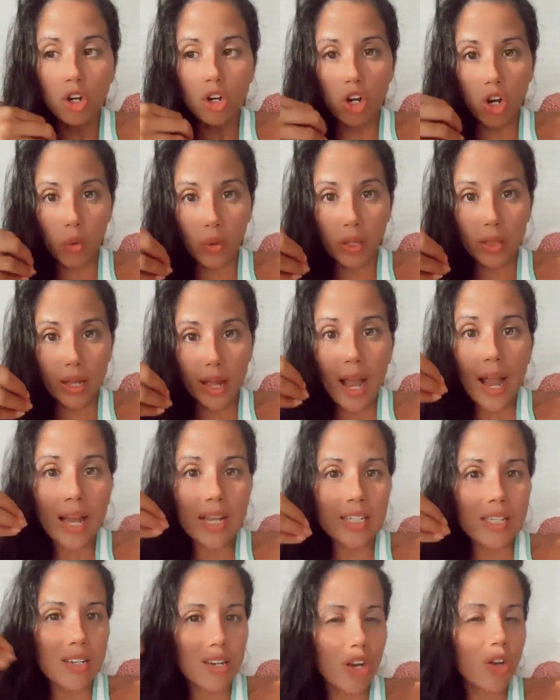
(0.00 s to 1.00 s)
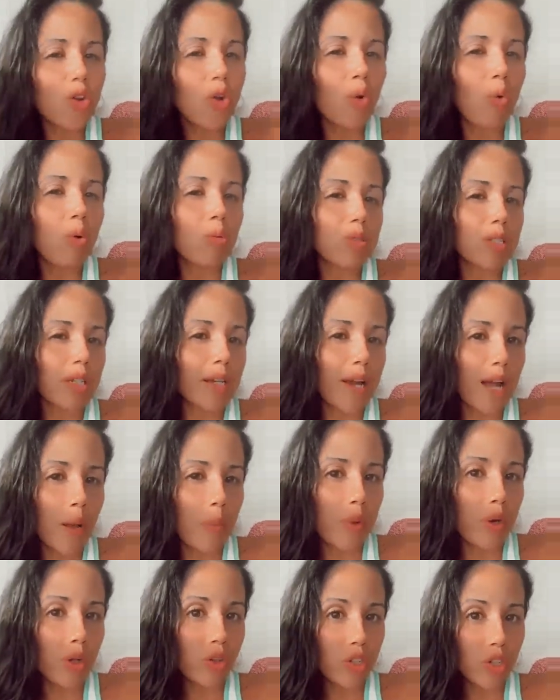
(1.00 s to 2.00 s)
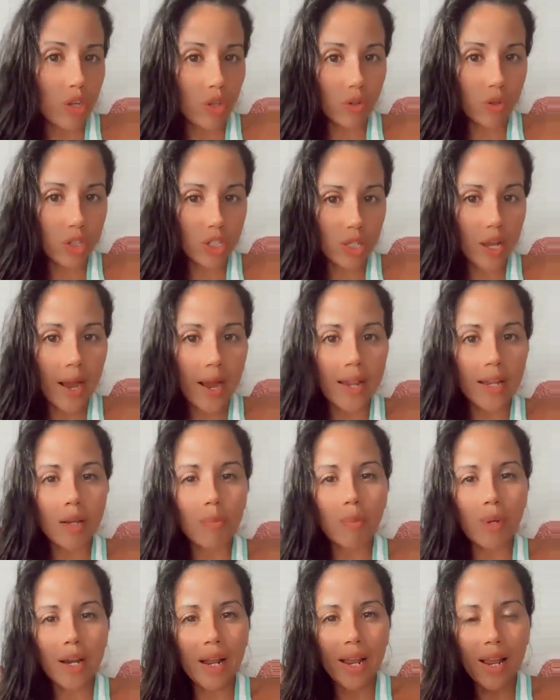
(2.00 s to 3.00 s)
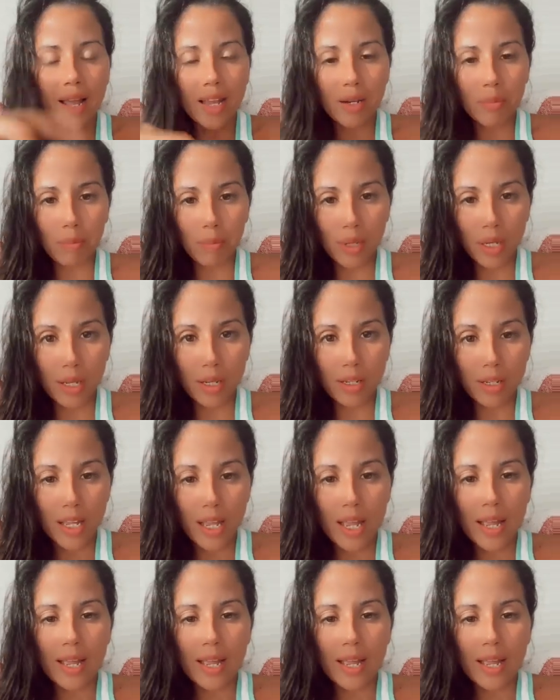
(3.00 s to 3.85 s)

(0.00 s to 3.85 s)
knowing that I did not know what was going to happen on the other side, but I had me,